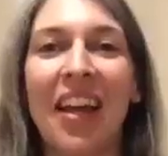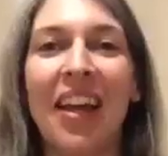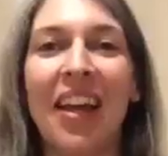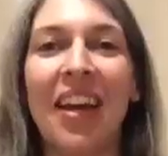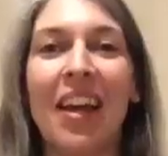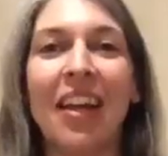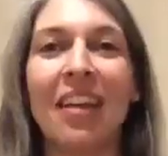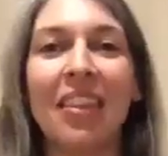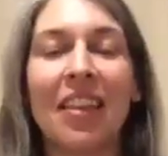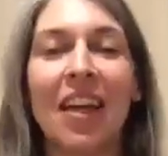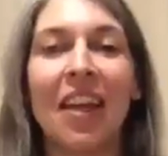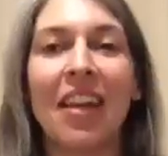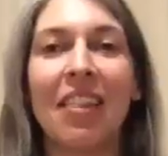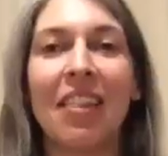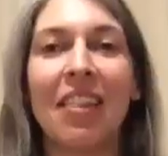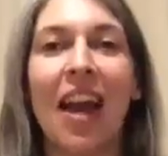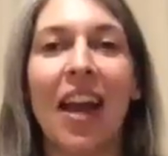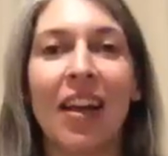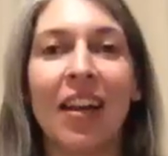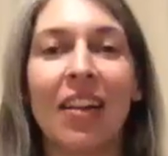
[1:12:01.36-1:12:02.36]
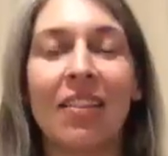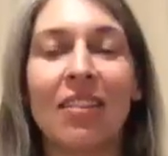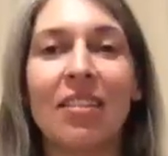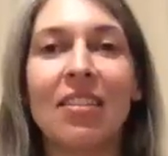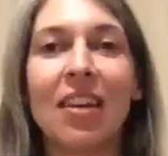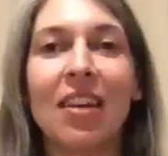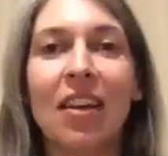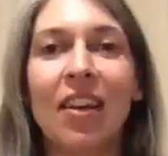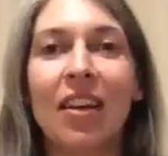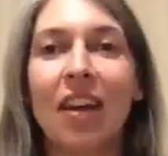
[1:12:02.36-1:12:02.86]
And I think that gets
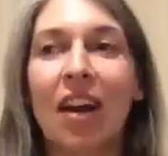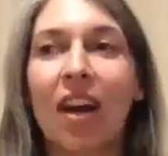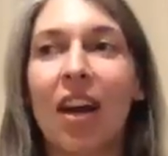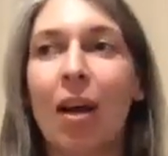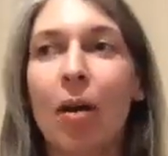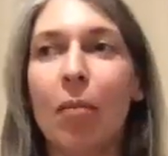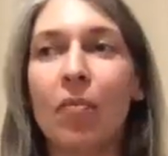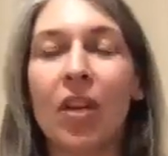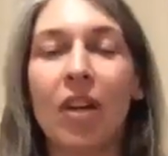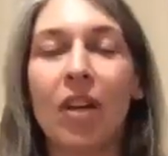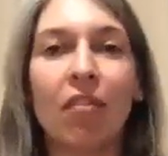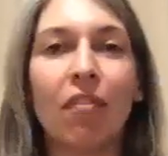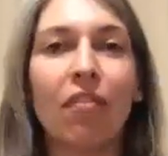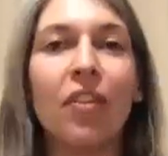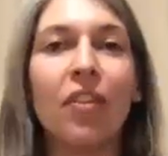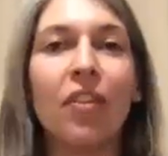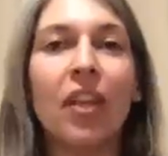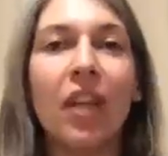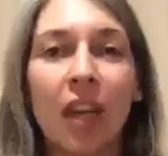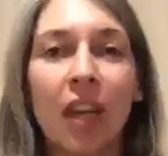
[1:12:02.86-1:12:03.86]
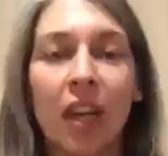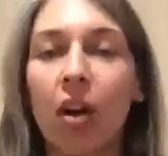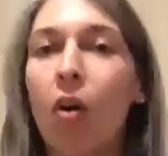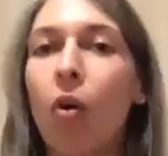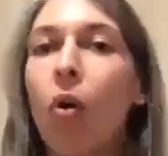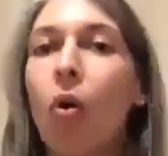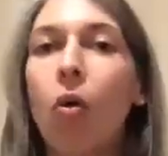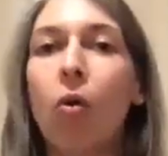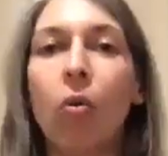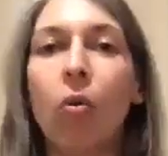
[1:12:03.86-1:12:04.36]
conflated a
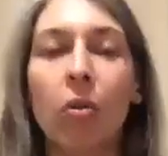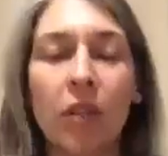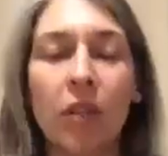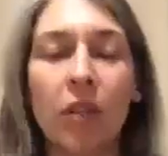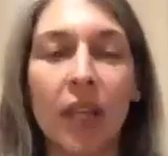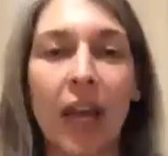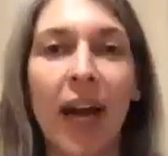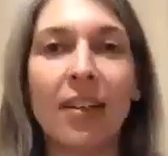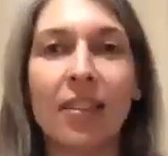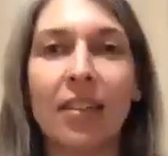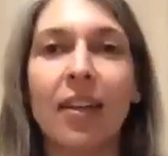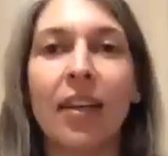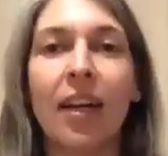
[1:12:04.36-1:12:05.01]
whole lot.